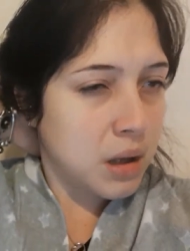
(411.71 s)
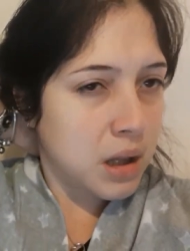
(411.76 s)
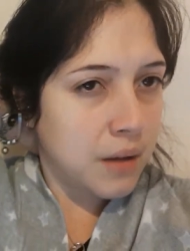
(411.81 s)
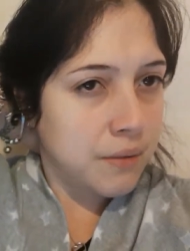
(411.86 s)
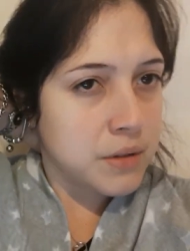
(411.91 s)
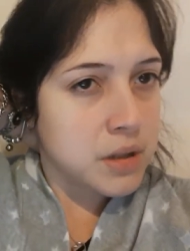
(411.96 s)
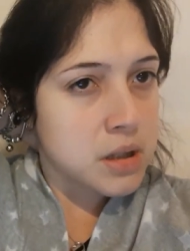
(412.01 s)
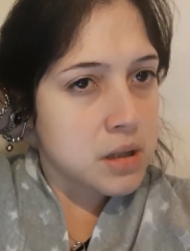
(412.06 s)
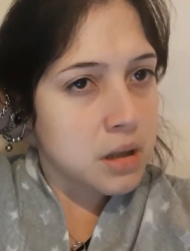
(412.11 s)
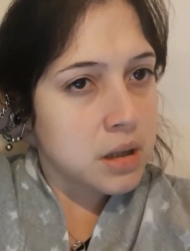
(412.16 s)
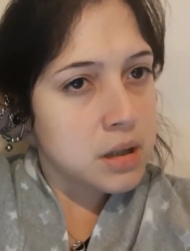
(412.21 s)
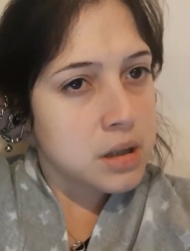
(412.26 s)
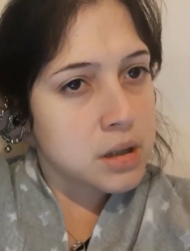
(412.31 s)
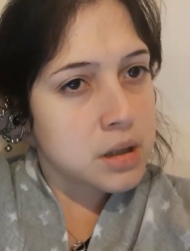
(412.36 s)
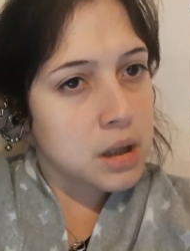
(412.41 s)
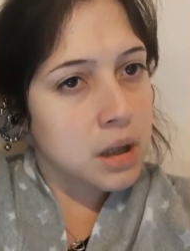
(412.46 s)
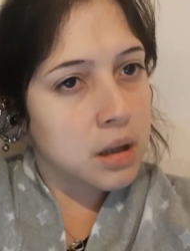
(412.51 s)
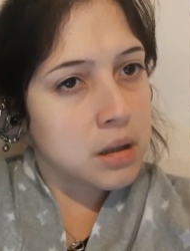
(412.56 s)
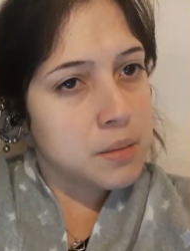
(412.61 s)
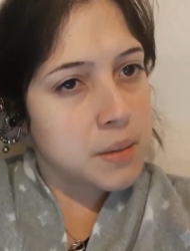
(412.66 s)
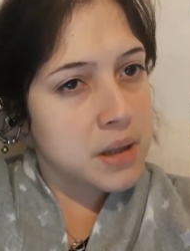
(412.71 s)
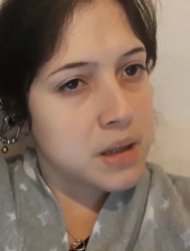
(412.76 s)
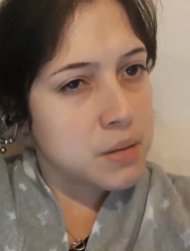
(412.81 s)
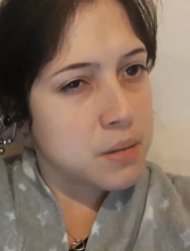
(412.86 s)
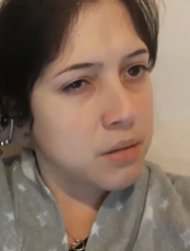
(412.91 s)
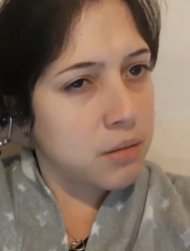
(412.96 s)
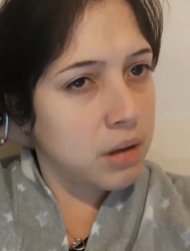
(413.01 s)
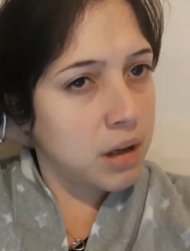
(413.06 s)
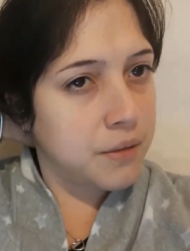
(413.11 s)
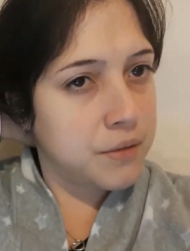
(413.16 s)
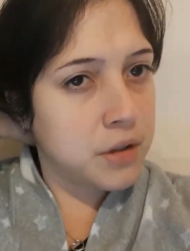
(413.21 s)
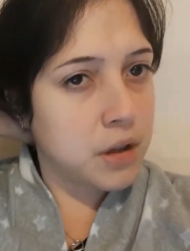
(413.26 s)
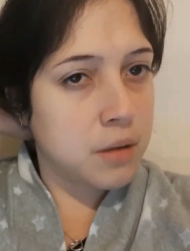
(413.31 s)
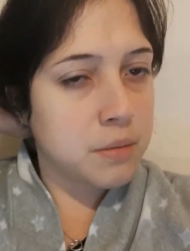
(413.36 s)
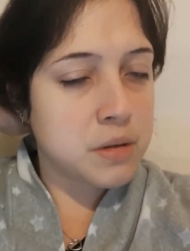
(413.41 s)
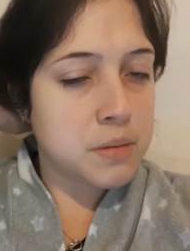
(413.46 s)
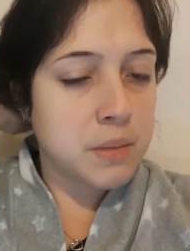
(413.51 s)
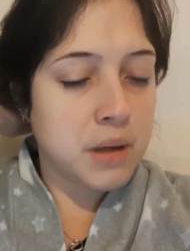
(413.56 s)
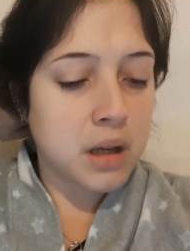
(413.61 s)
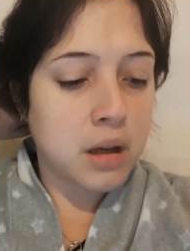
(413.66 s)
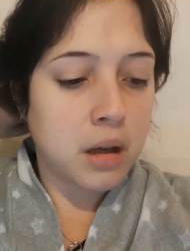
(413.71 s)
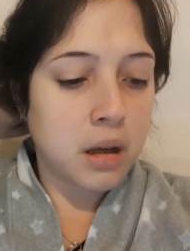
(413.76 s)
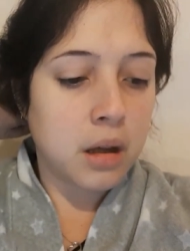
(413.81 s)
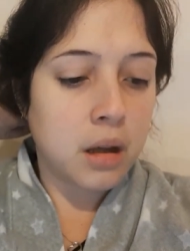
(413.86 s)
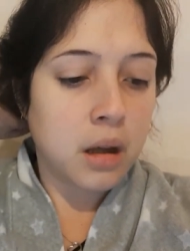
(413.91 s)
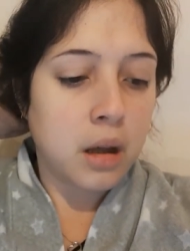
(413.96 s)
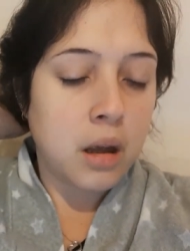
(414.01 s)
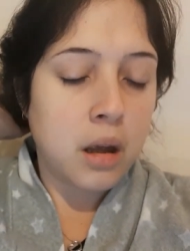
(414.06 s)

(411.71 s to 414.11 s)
I haven't decided yet. Depends whether I have time to make it.